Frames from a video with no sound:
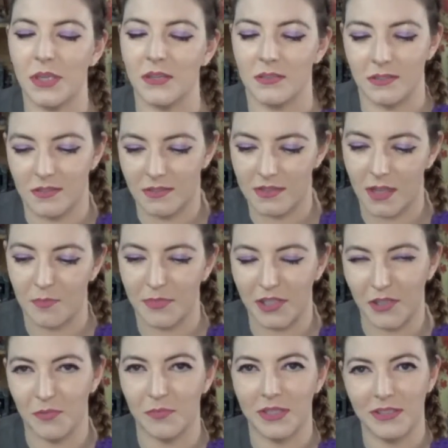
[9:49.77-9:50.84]
because I'm
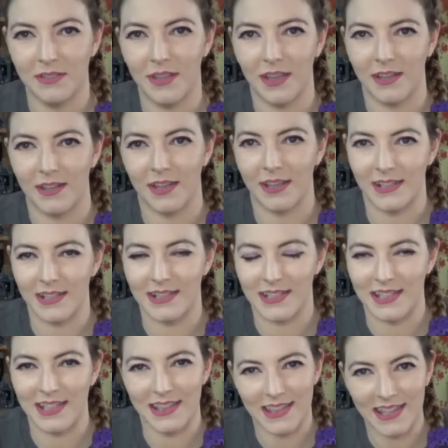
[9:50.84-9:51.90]
a human and I
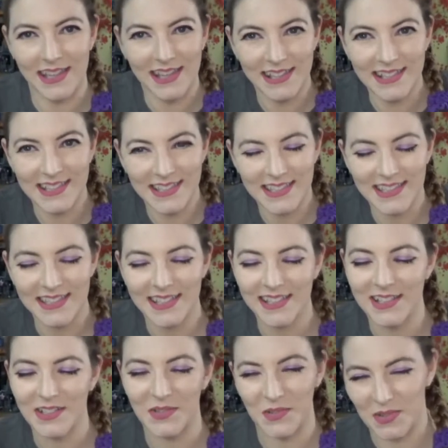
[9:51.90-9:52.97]
need to eat things
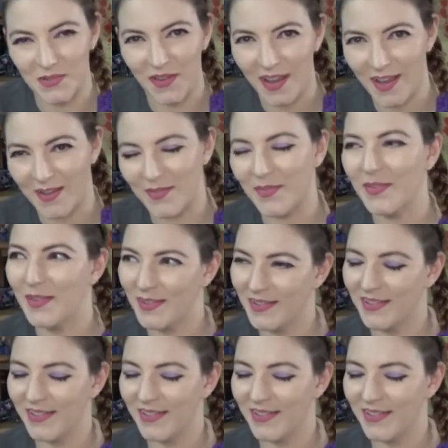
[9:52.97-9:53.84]
to survive.